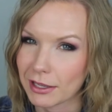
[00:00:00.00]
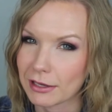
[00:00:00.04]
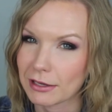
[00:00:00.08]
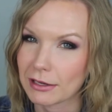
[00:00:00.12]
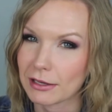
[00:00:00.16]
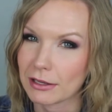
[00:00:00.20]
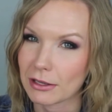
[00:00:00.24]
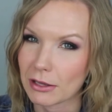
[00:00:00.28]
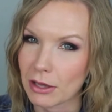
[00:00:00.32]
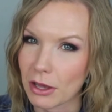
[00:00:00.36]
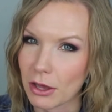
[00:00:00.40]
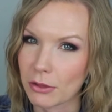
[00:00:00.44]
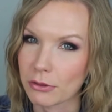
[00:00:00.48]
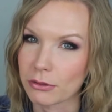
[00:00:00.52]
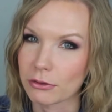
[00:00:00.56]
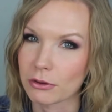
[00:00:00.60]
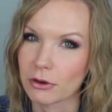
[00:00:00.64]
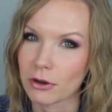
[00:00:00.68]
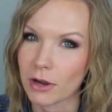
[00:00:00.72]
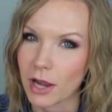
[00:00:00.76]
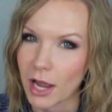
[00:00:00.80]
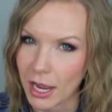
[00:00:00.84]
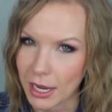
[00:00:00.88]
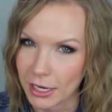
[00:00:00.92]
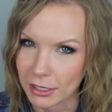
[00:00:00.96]
any
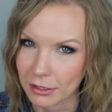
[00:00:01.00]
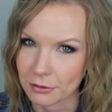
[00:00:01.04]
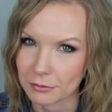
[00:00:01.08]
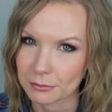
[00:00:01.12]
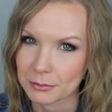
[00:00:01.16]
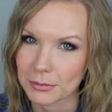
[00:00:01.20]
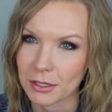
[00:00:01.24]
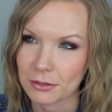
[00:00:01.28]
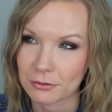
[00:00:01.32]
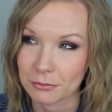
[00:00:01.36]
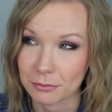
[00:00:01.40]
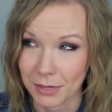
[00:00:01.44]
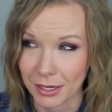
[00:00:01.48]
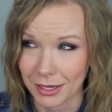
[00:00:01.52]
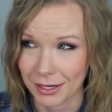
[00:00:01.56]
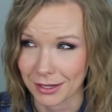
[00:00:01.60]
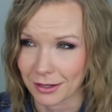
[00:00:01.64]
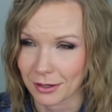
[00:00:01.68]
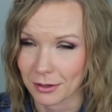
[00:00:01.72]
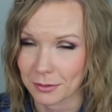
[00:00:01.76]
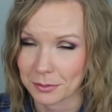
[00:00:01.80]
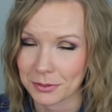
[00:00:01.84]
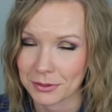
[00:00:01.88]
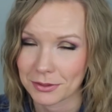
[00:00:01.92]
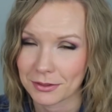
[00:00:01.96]
other item of
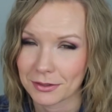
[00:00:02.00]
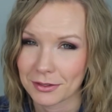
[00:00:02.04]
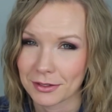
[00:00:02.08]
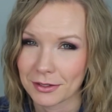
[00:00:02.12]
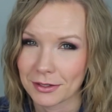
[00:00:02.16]
makeup.